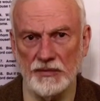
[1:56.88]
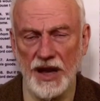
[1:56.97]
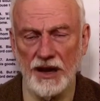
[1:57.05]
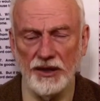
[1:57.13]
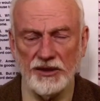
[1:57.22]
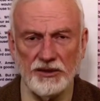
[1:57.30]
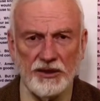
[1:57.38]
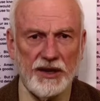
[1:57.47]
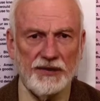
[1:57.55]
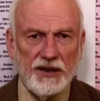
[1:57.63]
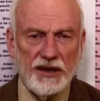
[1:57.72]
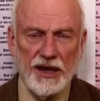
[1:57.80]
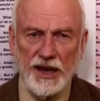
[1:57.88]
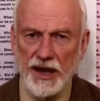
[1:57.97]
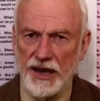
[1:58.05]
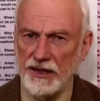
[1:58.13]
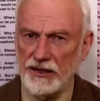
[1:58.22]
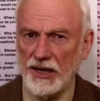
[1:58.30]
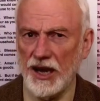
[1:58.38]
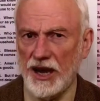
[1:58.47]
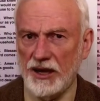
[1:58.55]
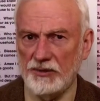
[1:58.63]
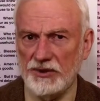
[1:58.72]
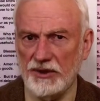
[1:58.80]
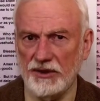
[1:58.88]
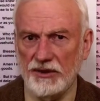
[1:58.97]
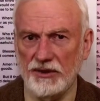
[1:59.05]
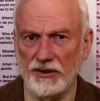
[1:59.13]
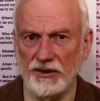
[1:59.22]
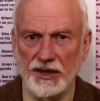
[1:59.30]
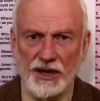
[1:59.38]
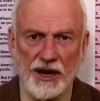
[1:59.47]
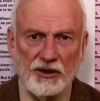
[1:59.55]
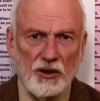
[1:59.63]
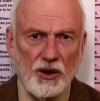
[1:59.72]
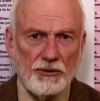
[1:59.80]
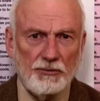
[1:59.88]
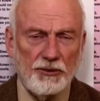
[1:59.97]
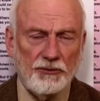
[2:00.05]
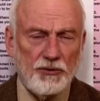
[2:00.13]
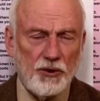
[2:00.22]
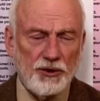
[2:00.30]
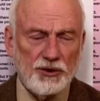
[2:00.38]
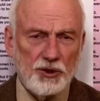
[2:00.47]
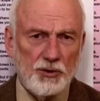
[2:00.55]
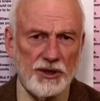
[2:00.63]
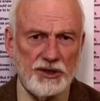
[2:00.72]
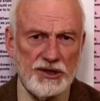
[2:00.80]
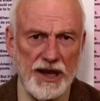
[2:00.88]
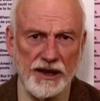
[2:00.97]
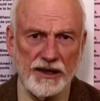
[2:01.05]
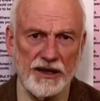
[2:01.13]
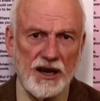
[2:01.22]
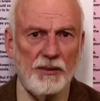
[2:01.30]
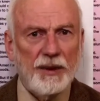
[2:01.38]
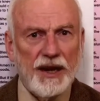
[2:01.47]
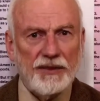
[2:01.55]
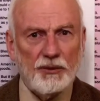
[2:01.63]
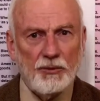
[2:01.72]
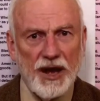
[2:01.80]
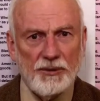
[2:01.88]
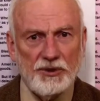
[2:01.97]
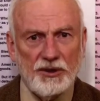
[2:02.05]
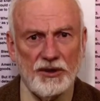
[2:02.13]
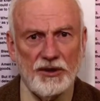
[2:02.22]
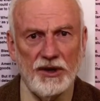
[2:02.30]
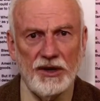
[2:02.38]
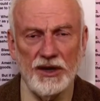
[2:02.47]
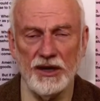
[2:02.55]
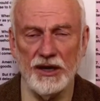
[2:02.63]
Now let's look at the eight times that our Lord refers to his second coming at the rapture